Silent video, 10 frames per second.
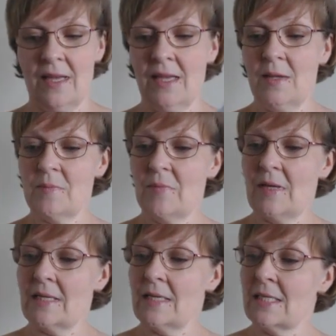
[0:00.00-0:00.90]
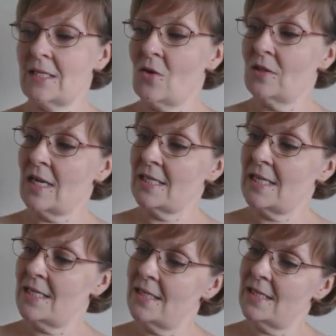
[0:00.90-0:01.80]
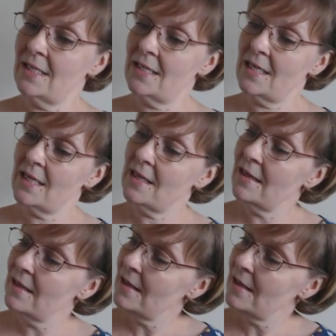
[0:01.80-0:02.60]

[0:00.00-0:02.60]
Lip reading: and then I slot that in to see.